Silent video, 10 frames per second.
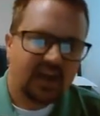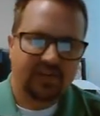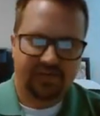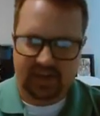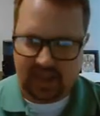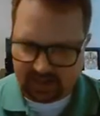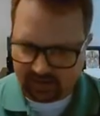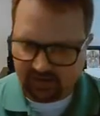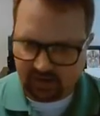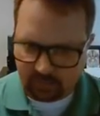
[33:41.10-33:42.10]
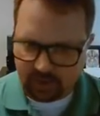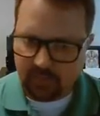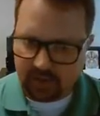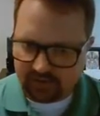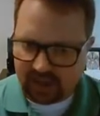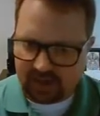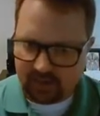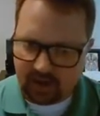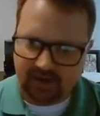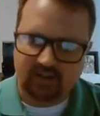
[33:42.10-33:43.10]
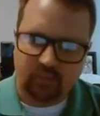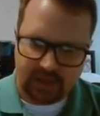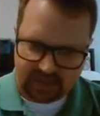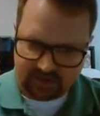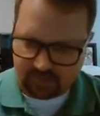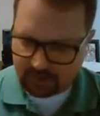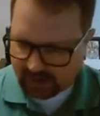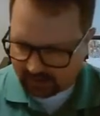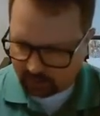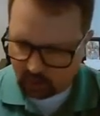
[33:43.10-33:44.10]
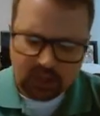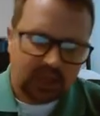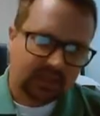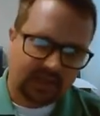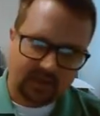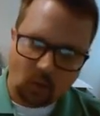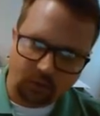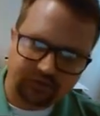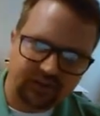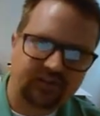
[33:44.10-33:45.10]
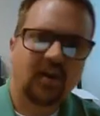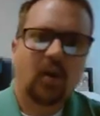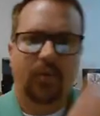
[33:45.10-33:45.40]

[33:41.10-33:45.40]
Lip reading: Then we use antibodies. We can get it from an animal like horses.